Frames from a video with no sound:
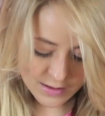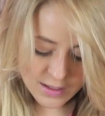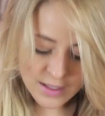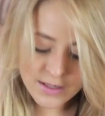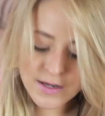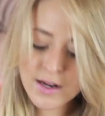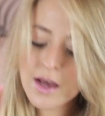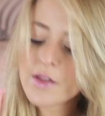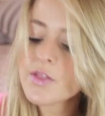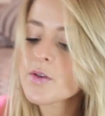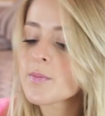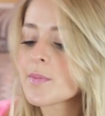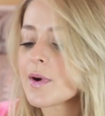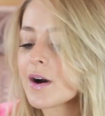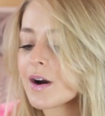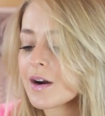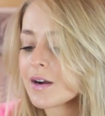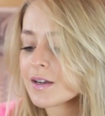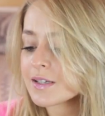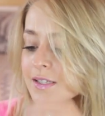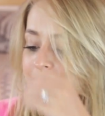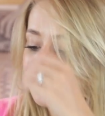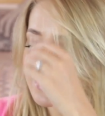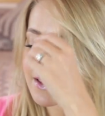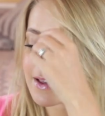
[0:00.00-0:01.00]
Another
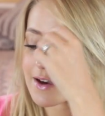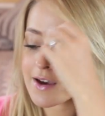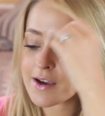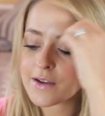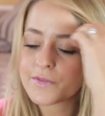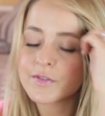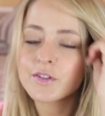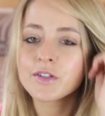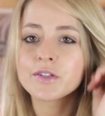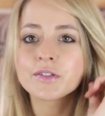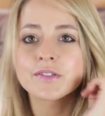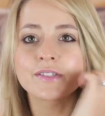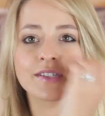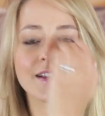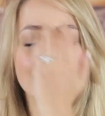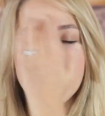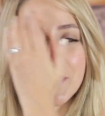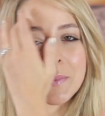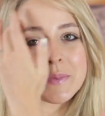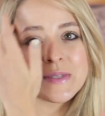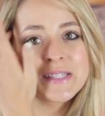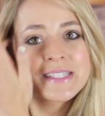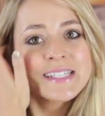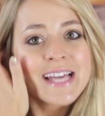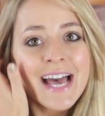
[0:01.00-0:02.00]
mask that I've used
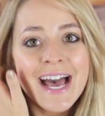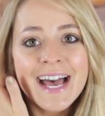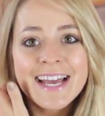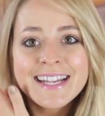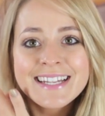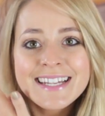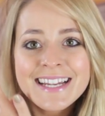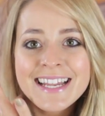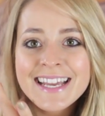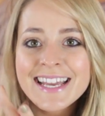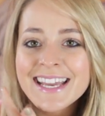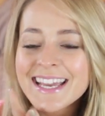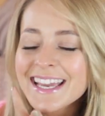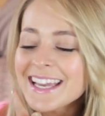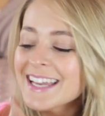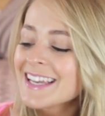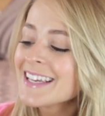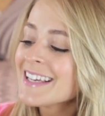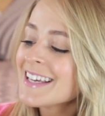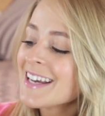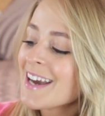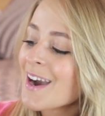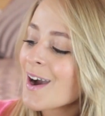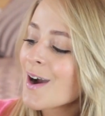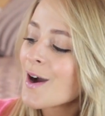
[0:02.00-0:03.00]
up, sadly,
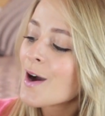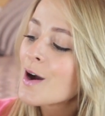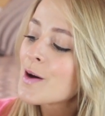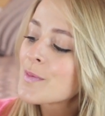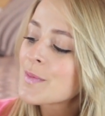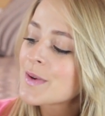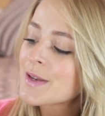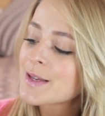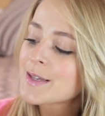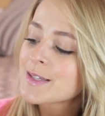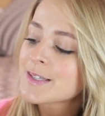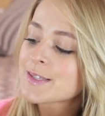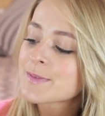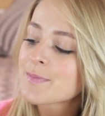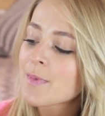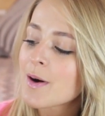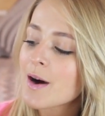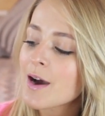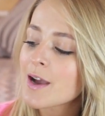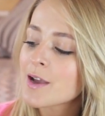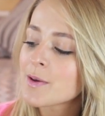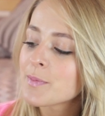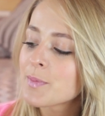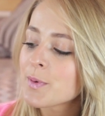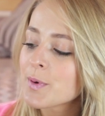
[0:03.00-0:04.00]
is
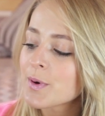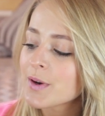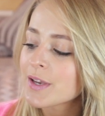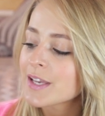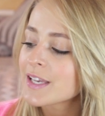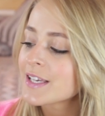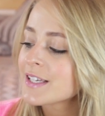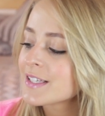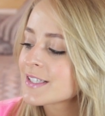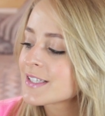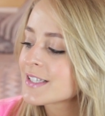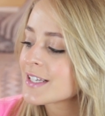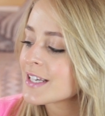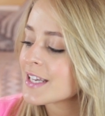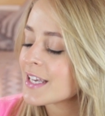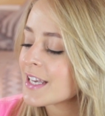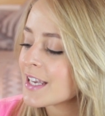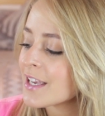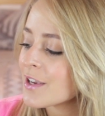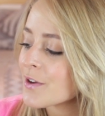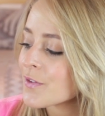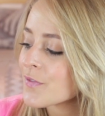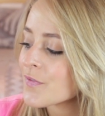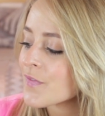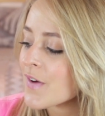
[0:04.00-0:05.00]
my
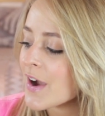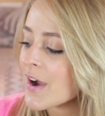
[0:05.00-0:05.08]
Borghese